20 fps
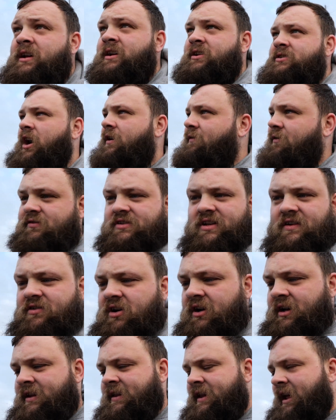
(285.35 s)
So I've
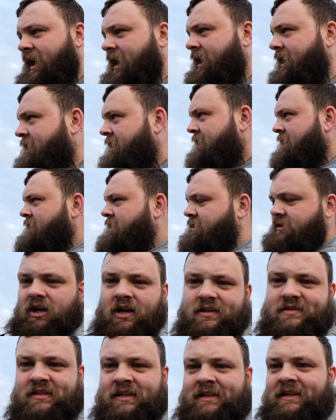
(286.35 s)
gone in there, the
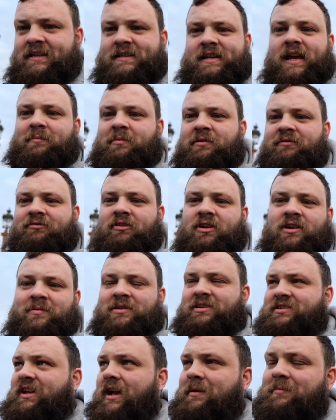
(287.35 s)
guys cleaned the table in front of me,
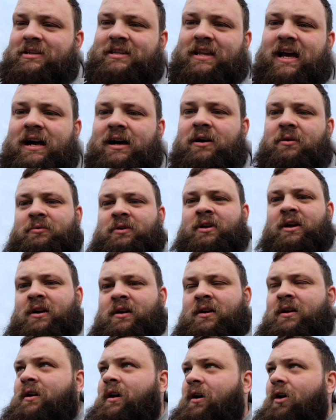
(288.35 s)
sat me down,
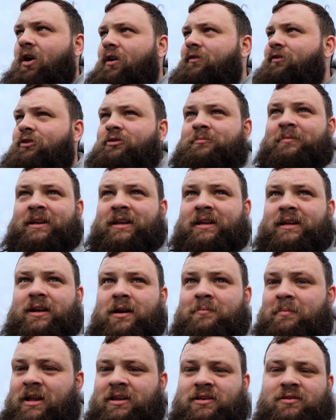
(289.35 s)
offered me a
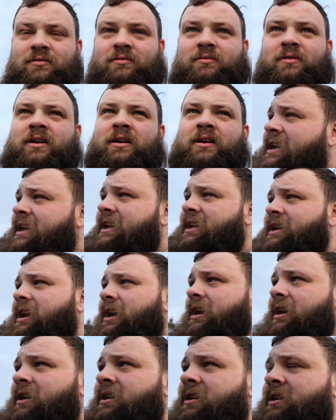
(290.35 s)
menu. He
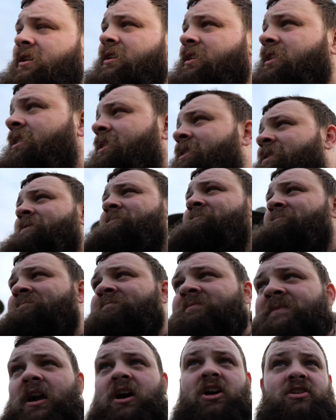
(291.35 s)

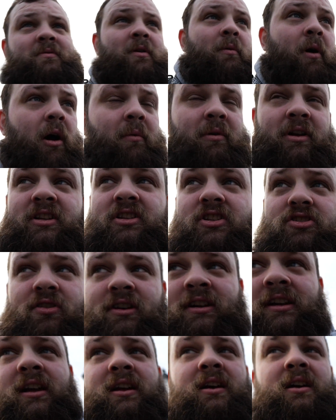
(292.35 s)
asked me what I wanted to
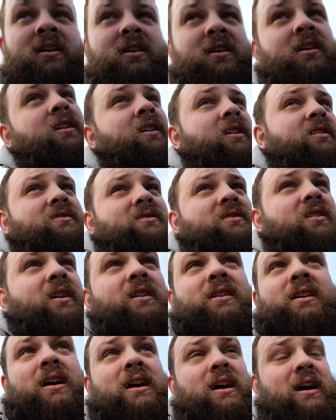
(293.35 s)
drink. I was
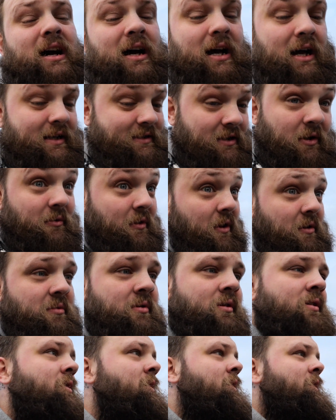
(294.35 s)
like, I don't know.
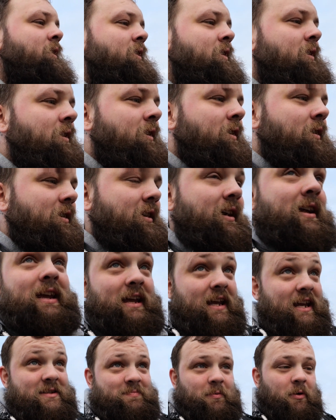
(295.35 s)

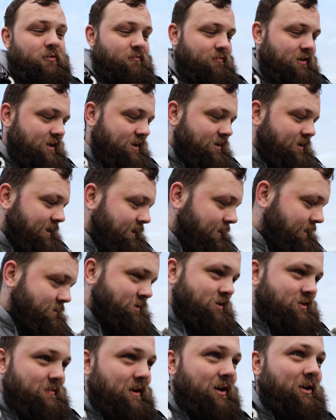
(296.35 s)
He spoke really good English
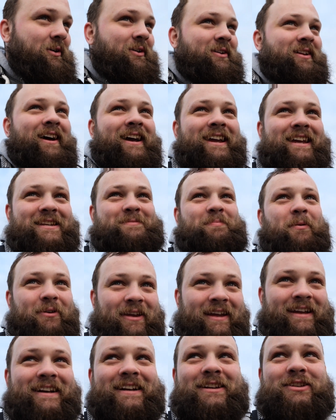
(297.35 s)
as well. He spoke
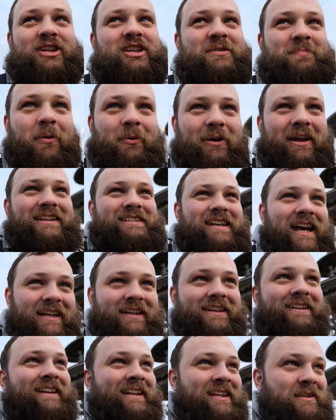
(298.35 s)
English, he spoke
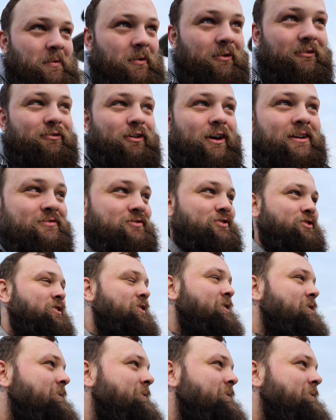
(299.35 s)
Italian, he spoke French.